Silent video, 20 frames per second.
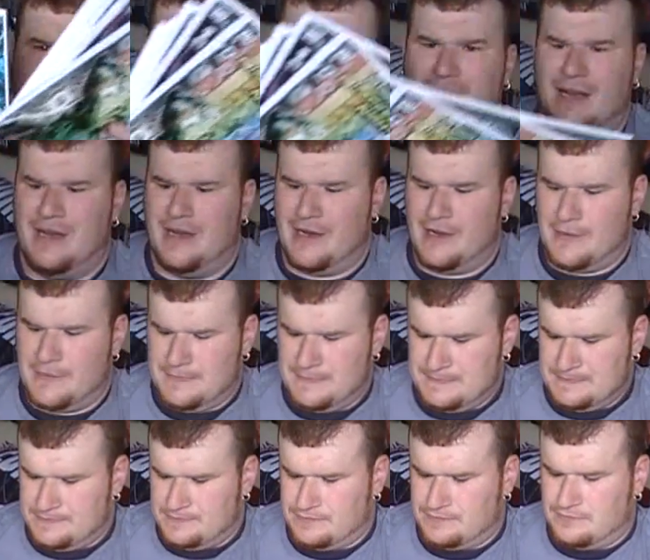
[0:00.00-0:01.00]
right here,
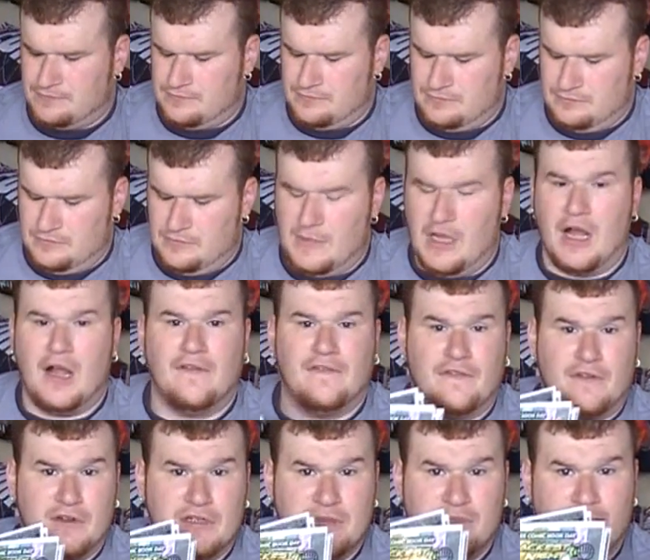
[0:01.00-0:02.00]
all
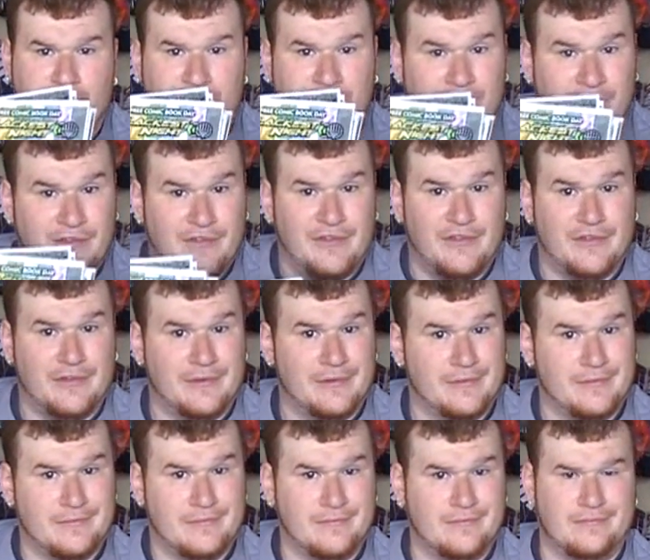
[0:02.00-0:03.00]
first prints.
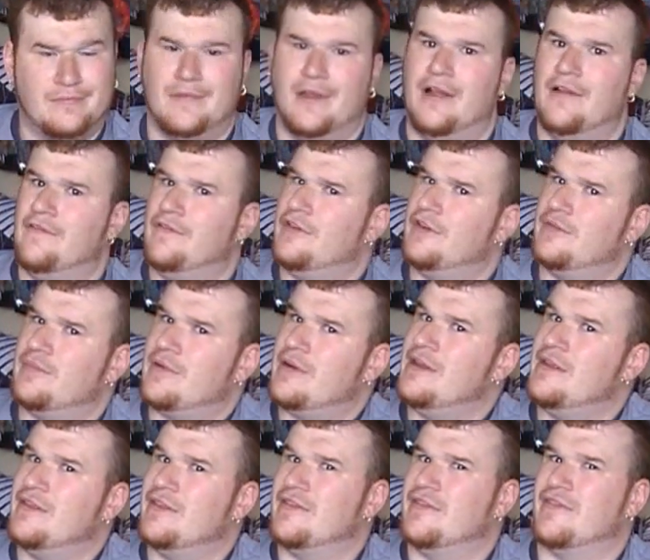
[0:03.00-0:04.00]
All first
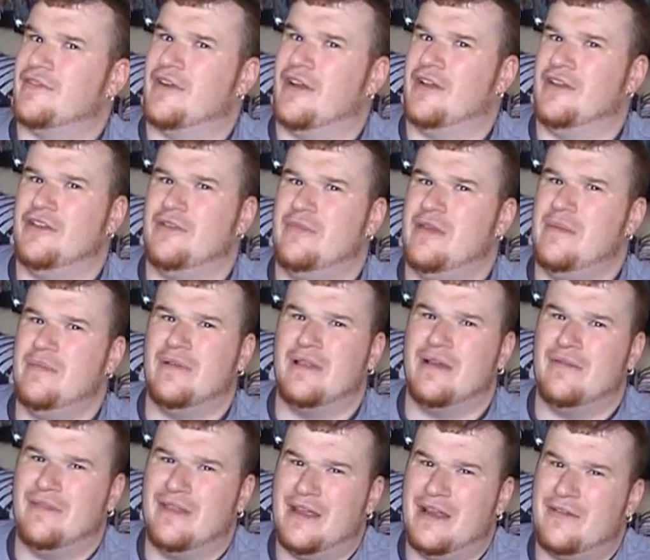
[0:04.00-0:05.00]
prints. For all you people
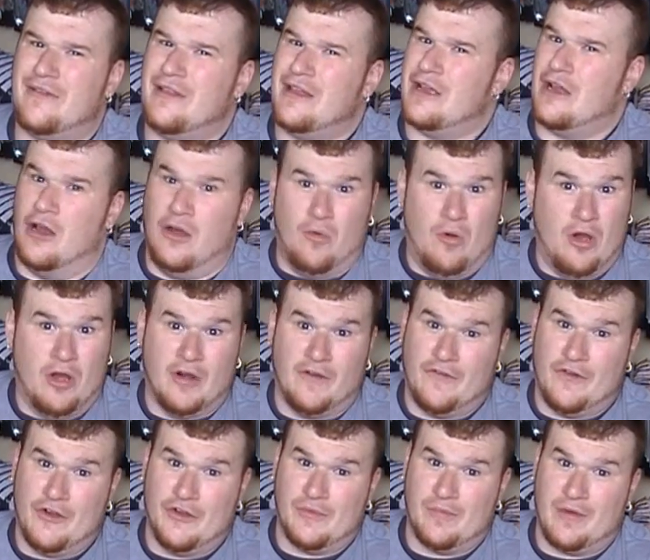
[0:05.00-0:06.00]
out there who are like, I want a
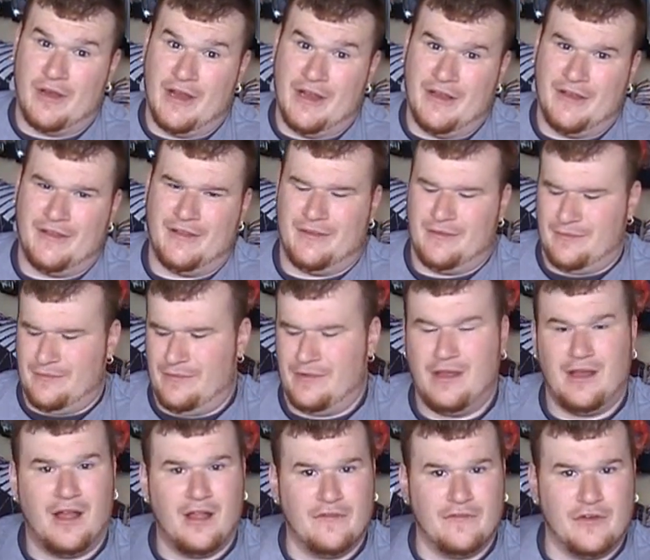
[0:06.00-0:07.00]
first print.
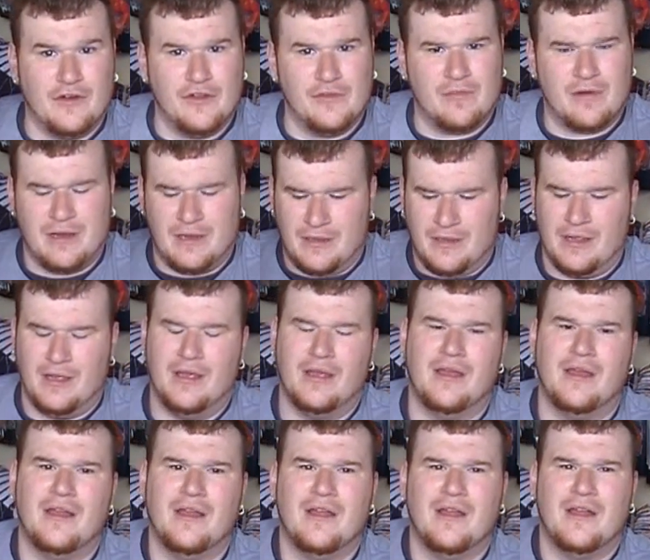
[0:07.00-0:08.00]
All first print.
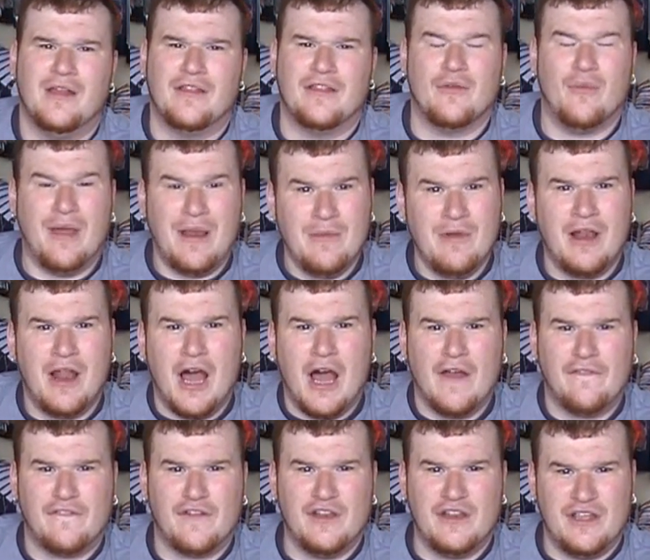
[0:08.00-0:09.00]
So what I'm going to
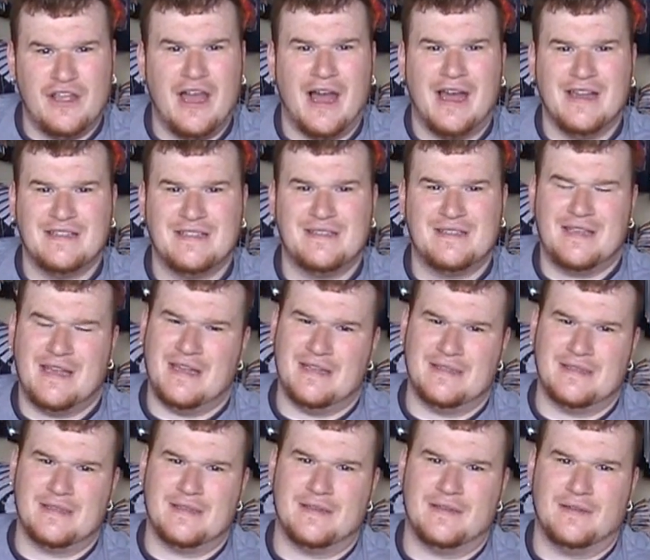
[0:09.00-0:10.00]
offer you guys is
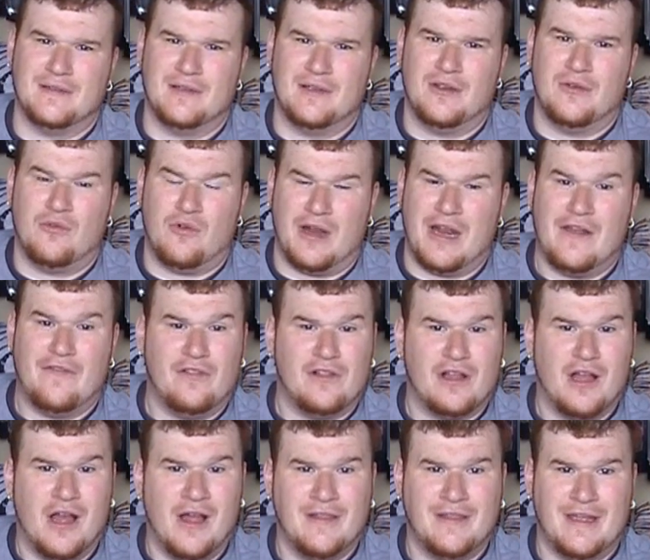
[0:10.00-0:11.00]
this. We're going to have a
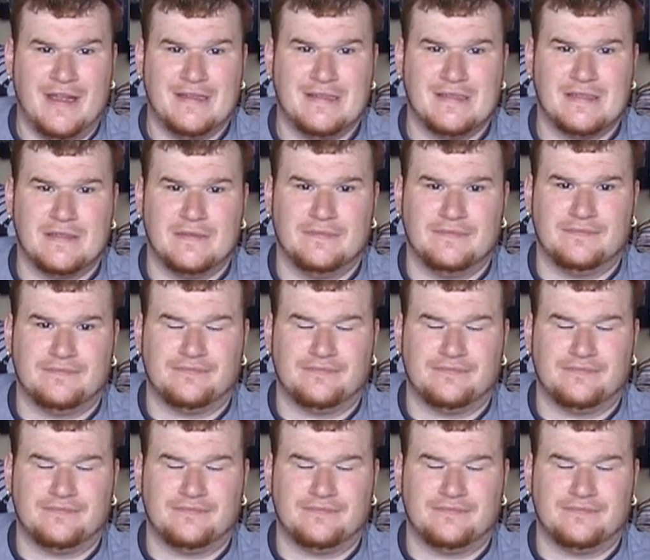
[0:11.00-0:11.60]
little contest.